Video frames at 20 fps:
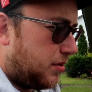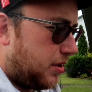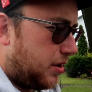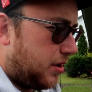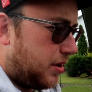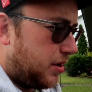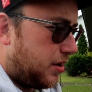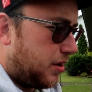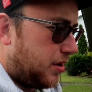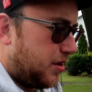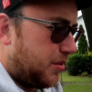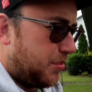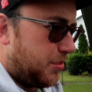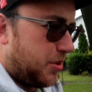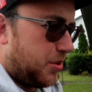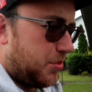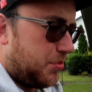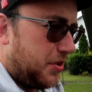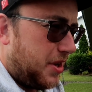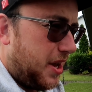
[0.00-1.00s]
I
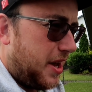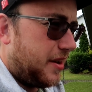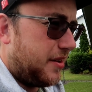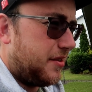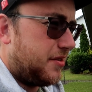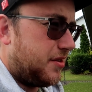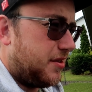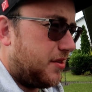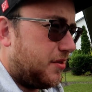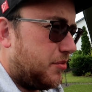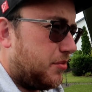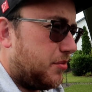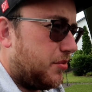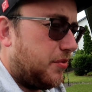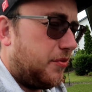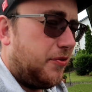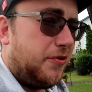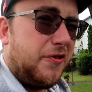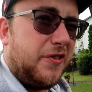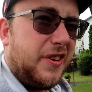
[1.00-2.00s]
updated you that
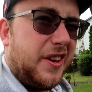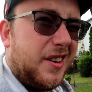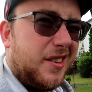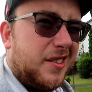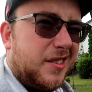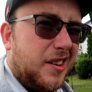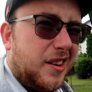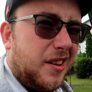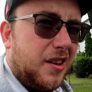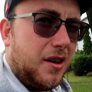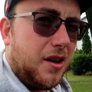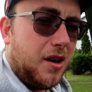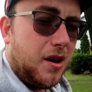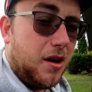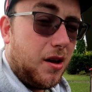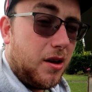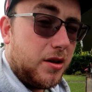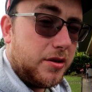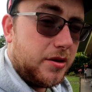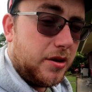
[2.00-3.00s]
we're fixing
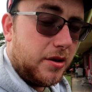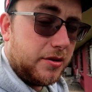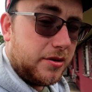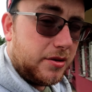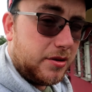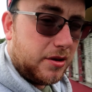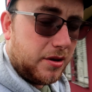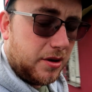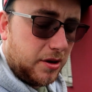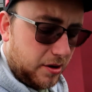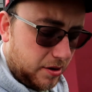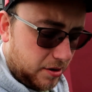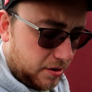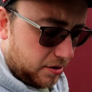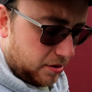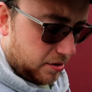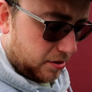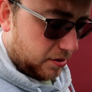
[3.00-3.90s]
cars yesterday.